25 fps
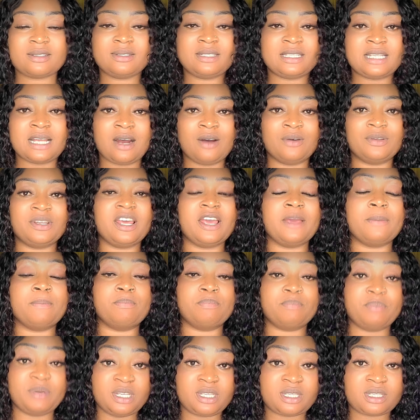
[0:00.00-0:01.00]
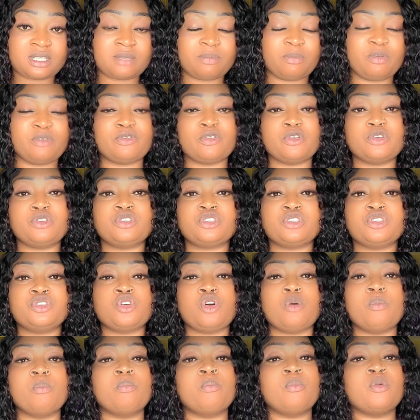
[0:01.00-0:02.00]
down a bit before using
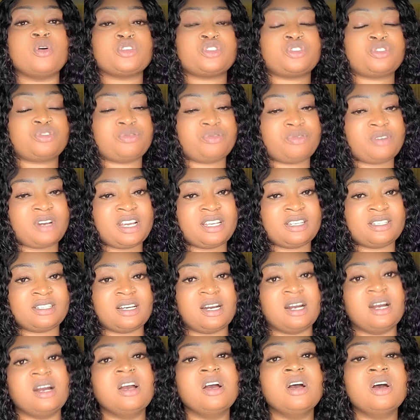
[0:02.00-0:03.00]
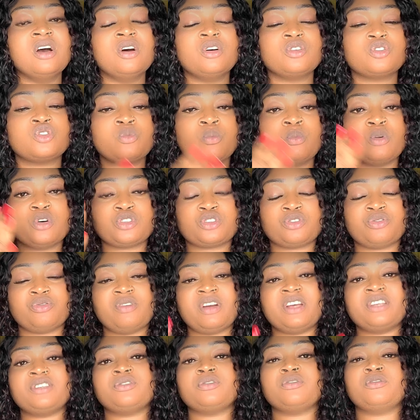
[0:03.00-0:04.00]
your moisturizer to
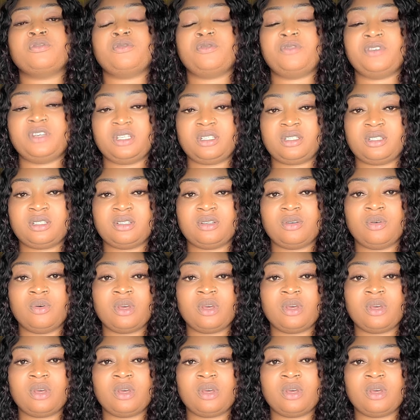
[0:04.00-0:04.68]
moisturize your face.